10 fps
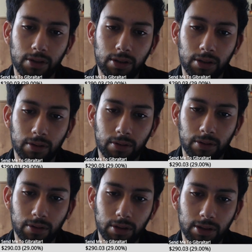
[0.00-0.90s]
Yeah,
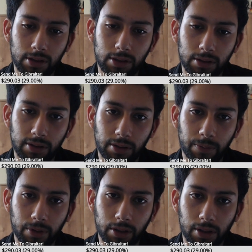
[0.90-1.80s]
this
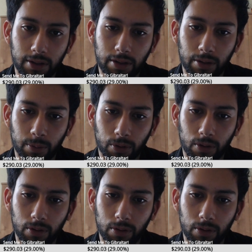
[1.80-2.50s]
simply is terrible.